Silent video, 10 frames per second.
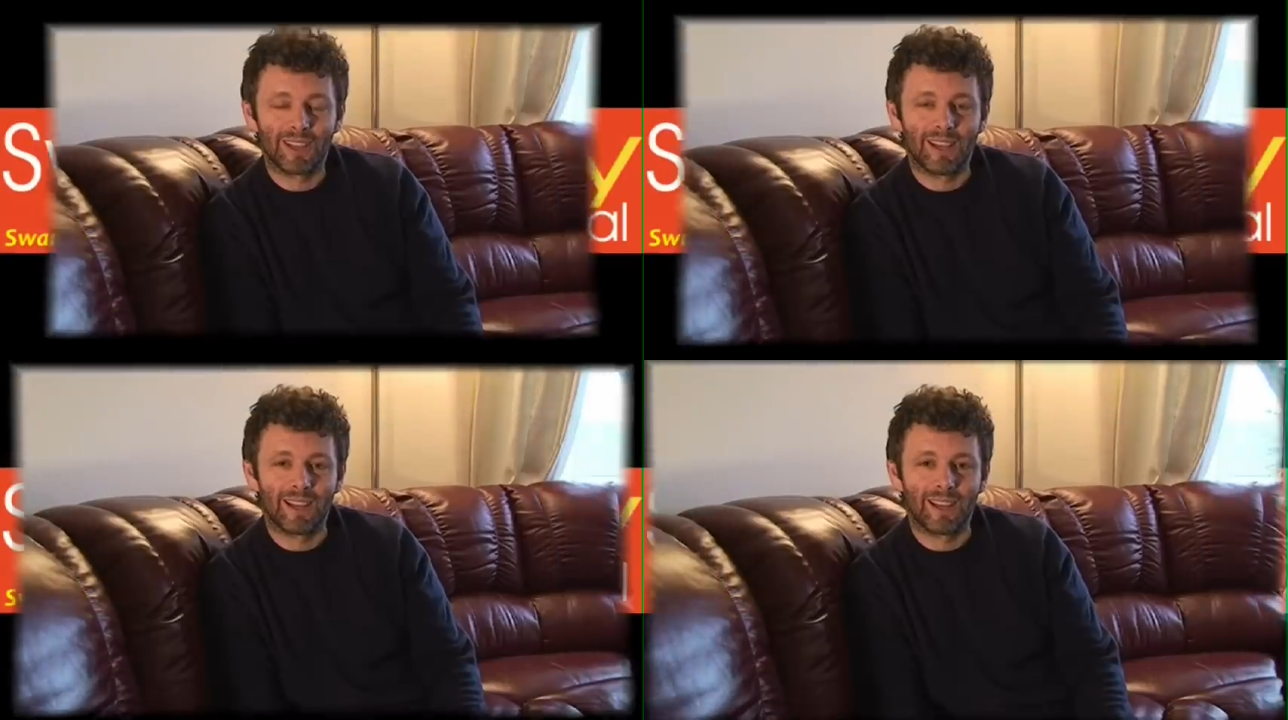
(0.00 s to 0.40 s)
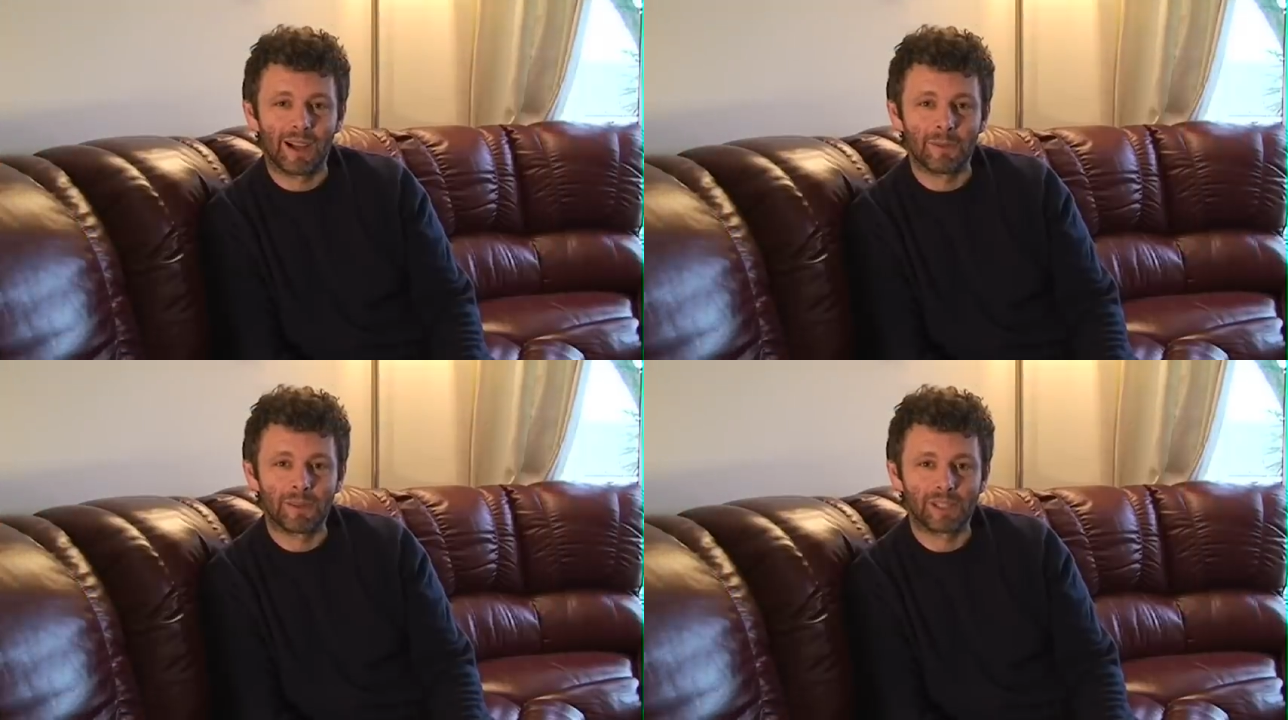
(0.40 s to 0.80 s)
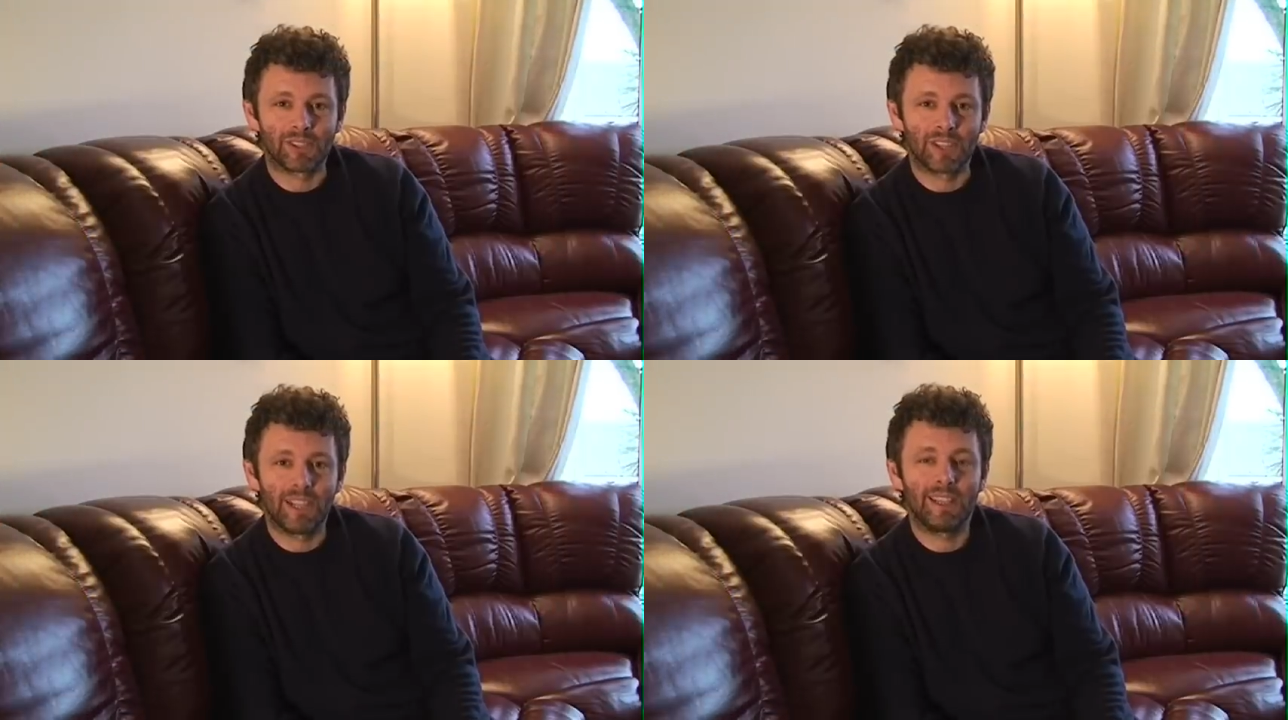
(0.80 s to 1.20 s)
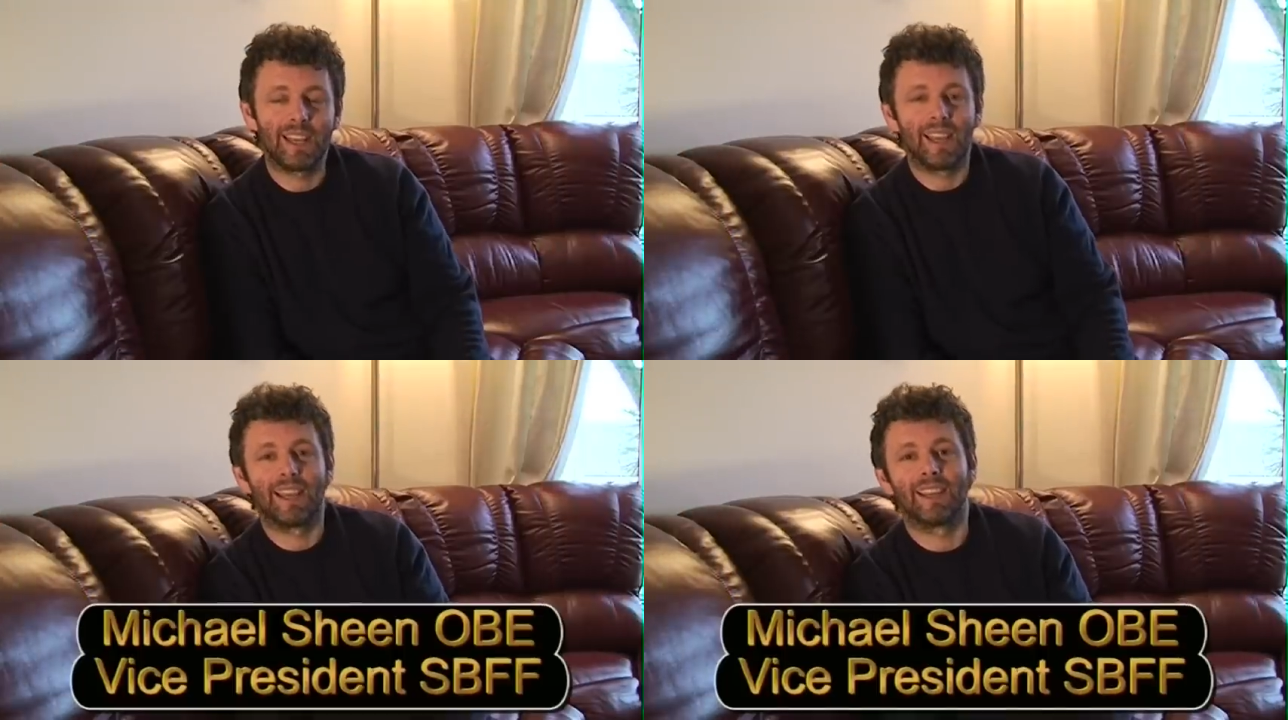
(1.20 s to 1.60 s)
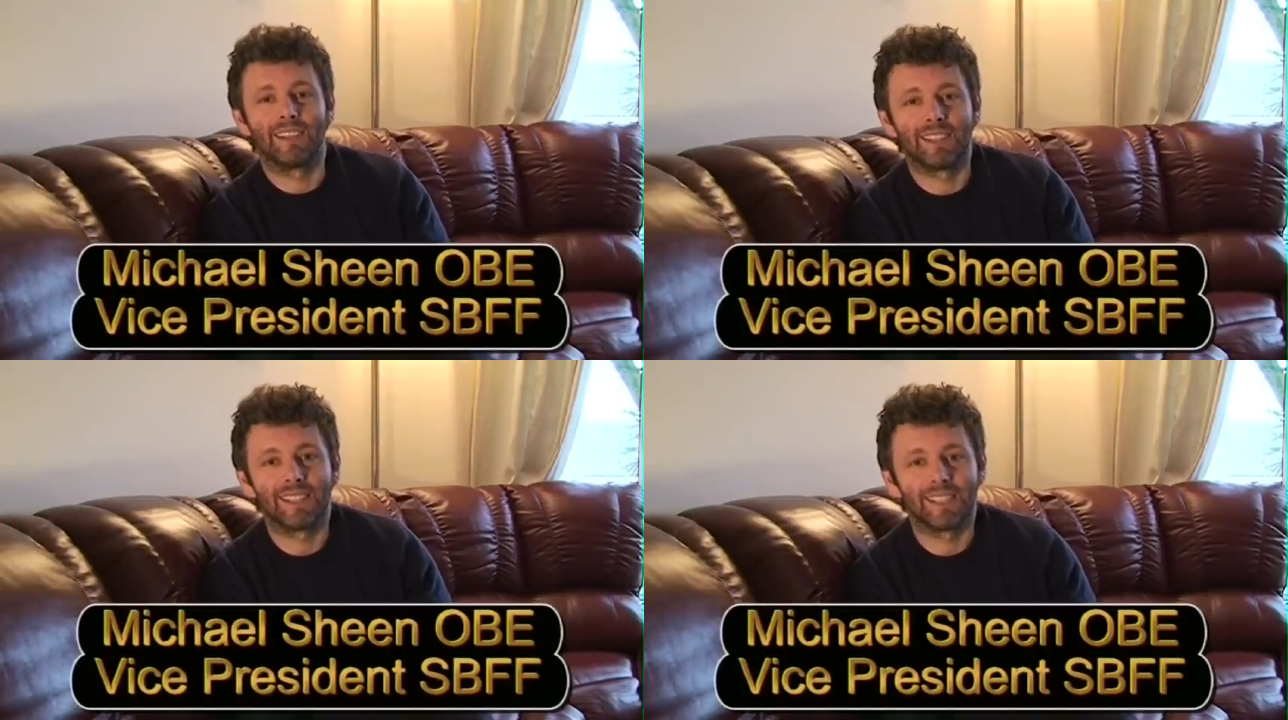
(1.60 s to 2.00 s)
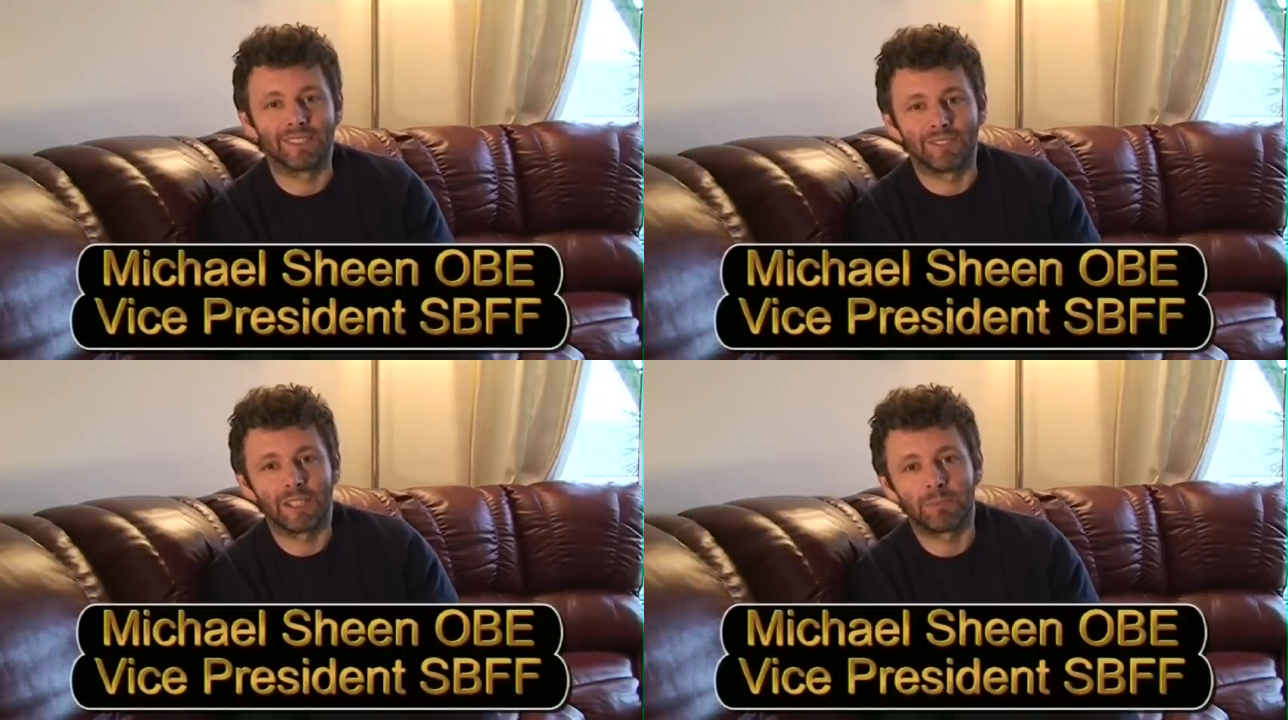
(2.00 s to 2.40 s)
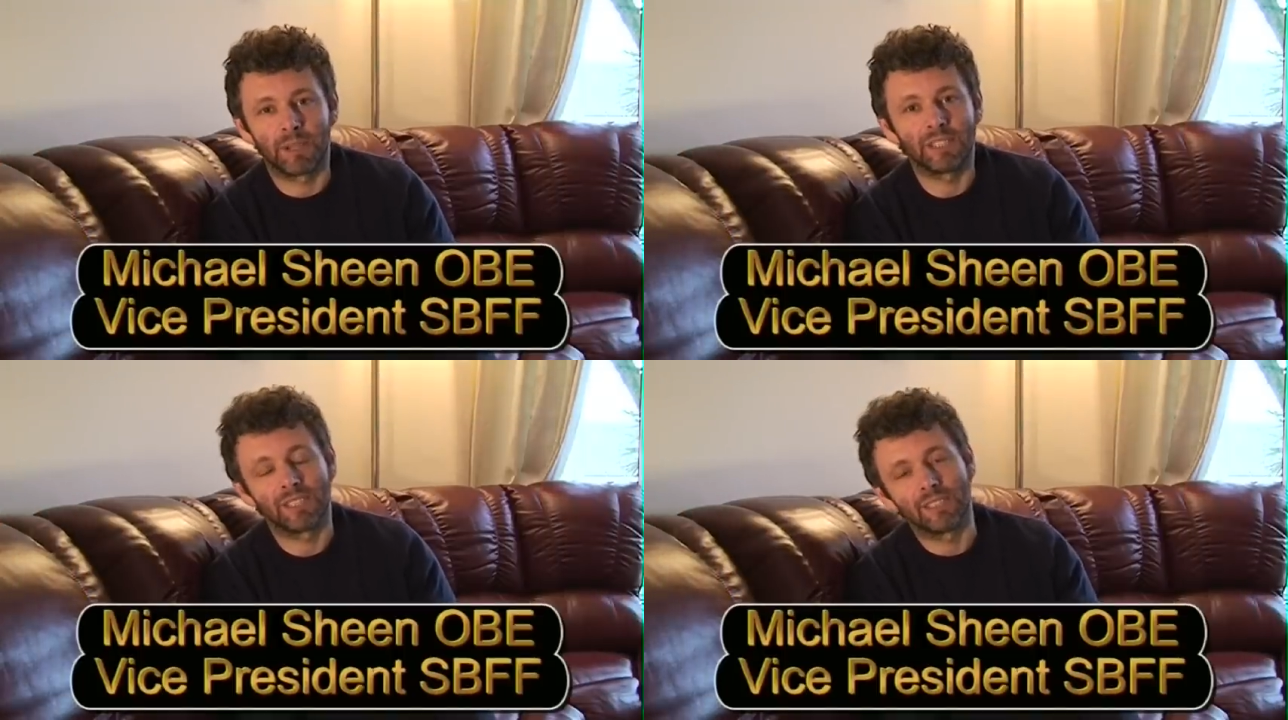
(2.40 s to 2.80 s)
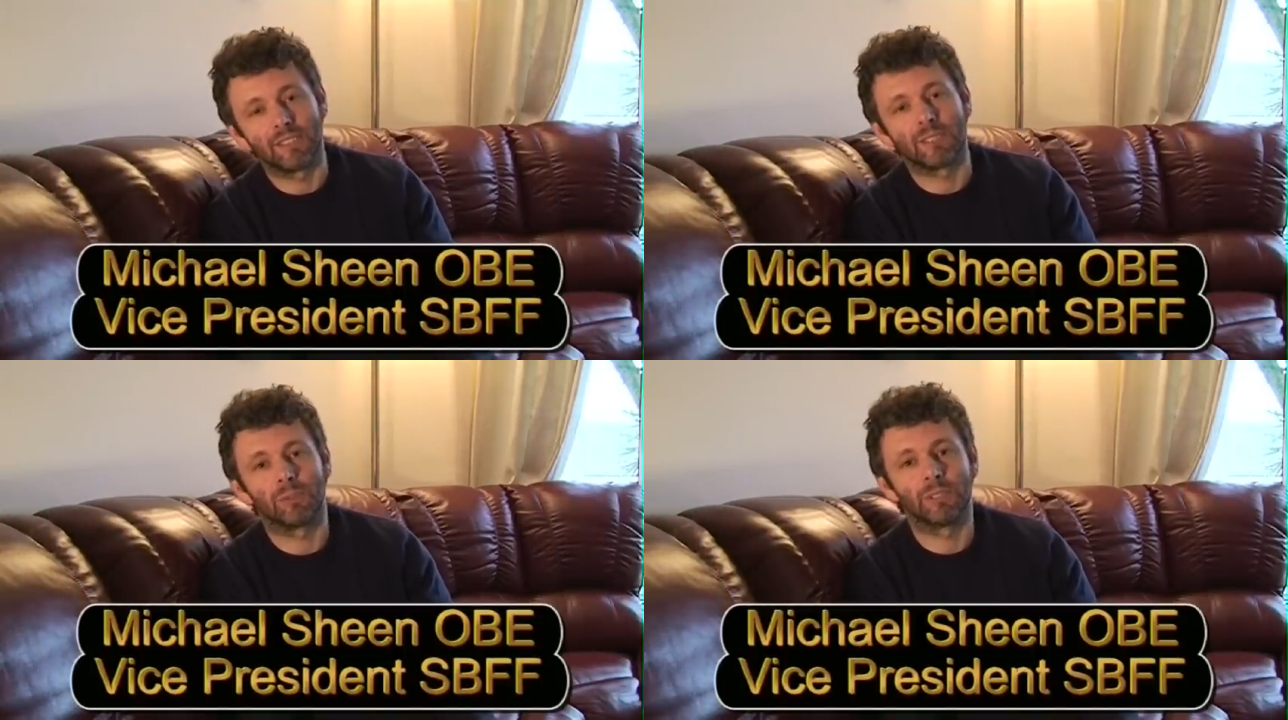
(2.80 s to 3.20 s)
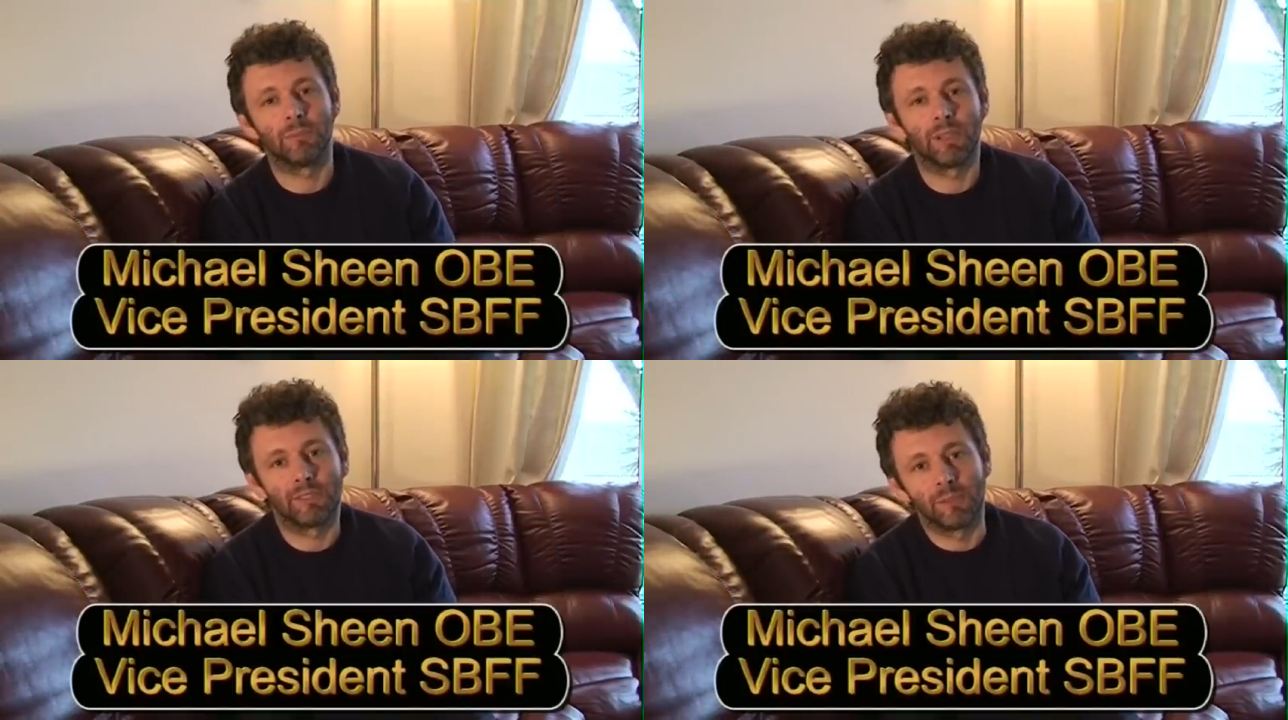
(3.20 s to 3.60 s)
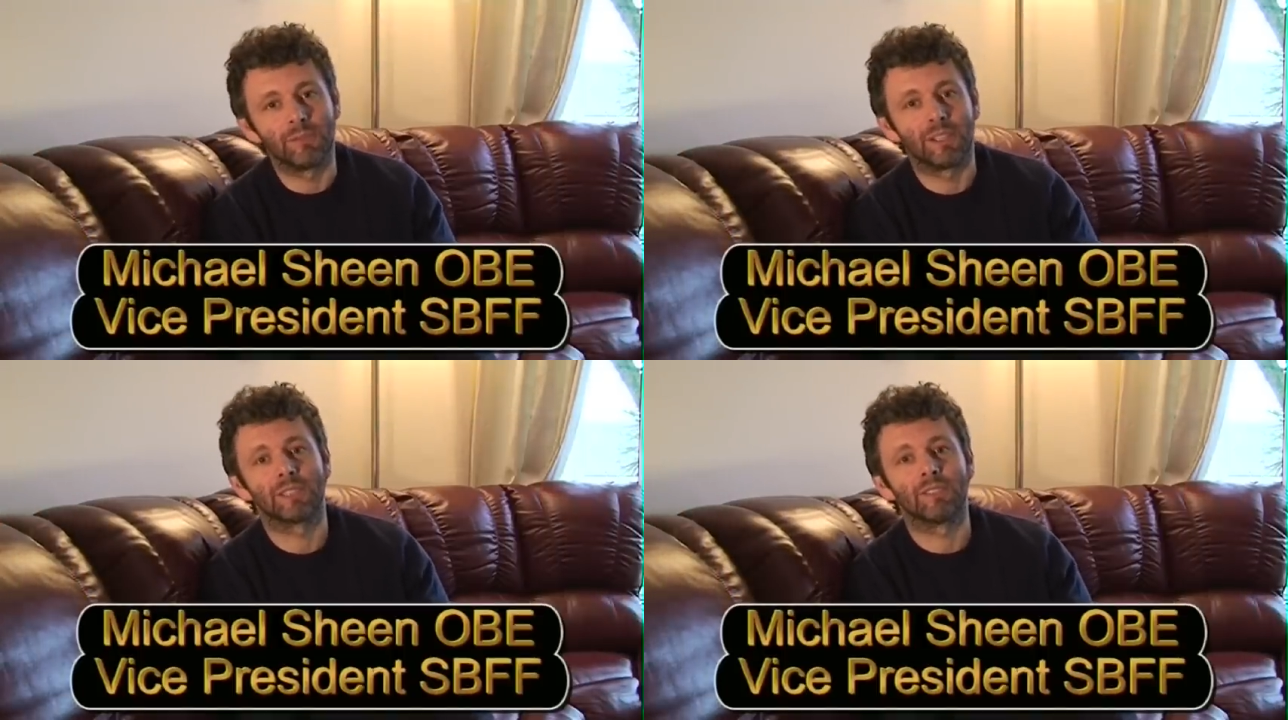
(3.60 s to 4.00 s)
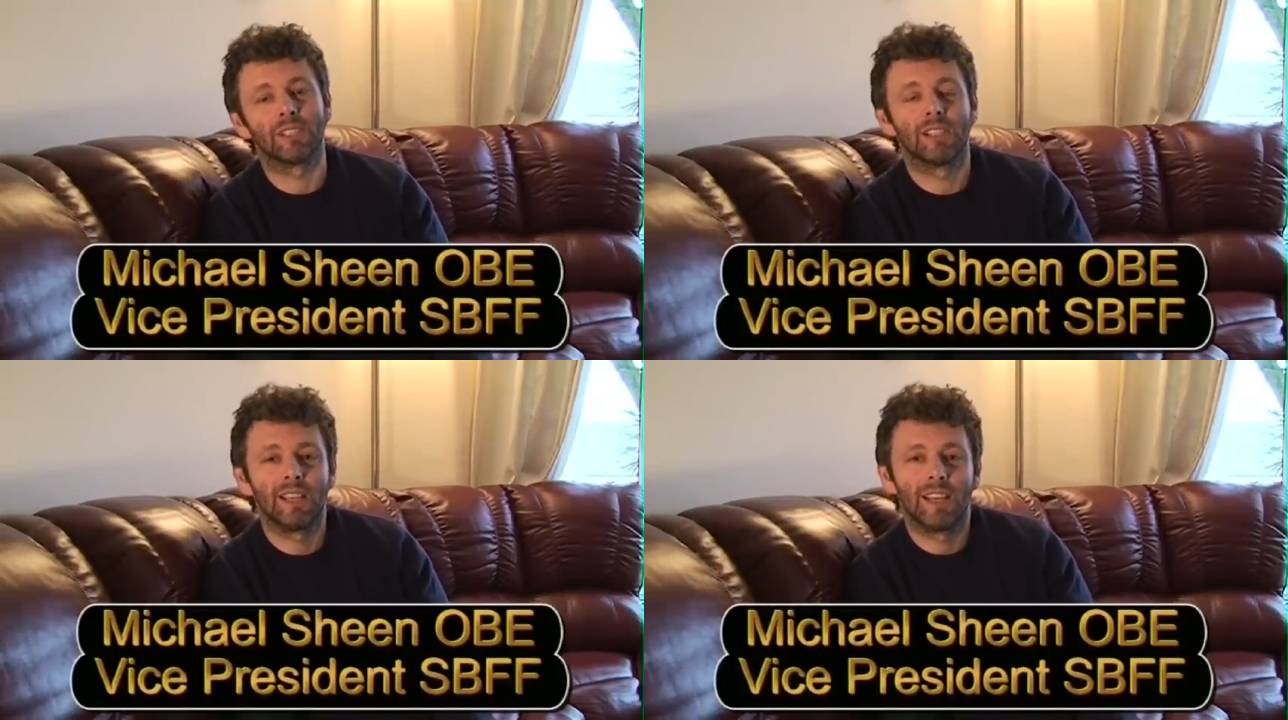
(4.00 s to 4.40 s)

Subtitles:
I'm Michael Sheen, and as Vice President of the Swansea Bay Film Festival,